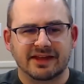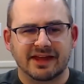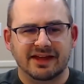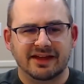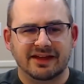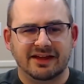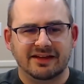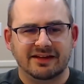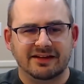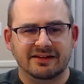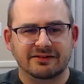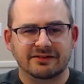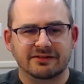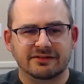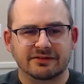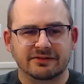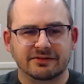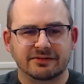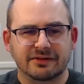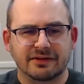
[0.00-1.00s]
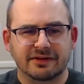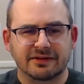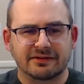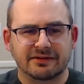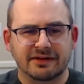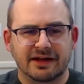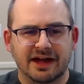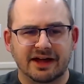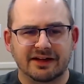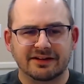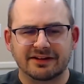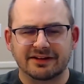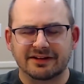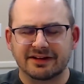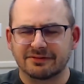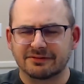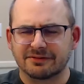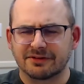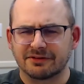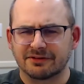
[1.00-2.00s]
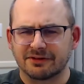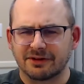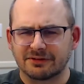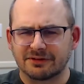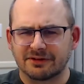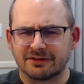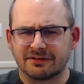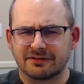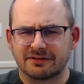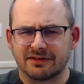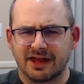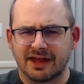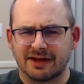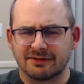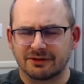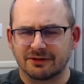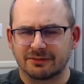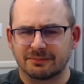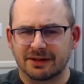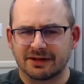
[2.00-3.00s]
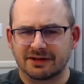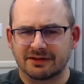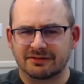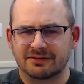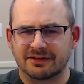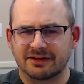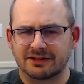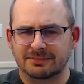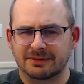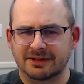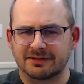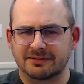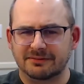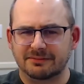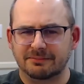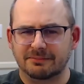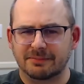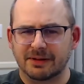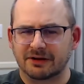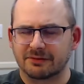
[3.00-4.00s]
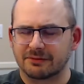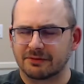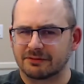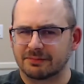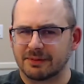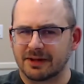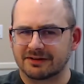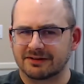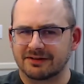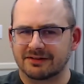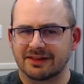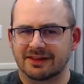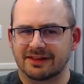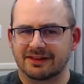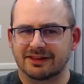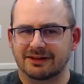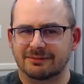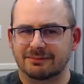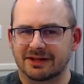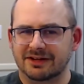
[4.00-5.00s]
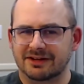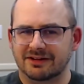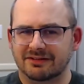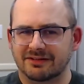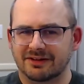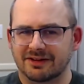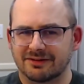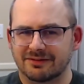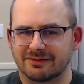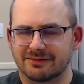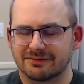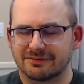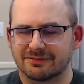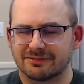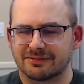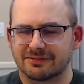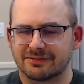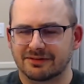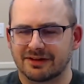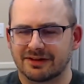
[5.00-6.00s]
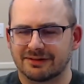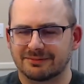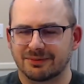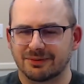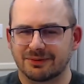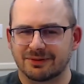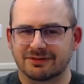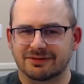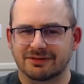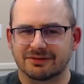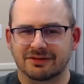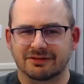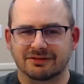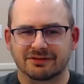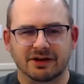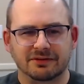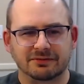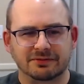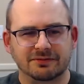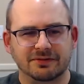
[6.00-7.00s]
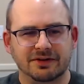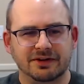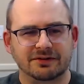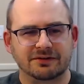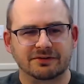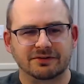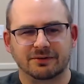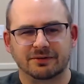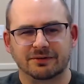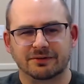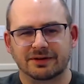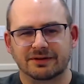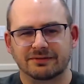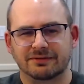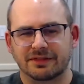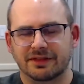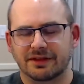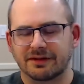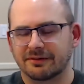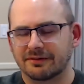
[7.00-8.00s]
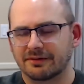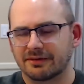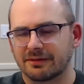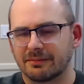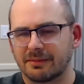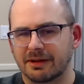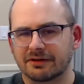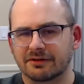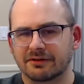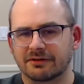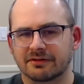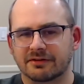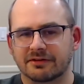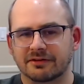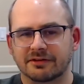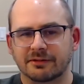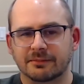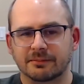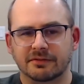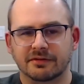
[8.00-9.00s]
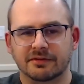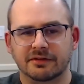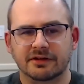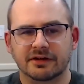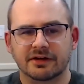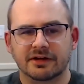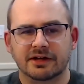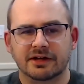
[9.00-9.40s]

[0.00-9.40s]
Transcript: and oddly enough, consultants have their opinions tend to be better respected than the opinions of employees of the software vendors or even the medical systems.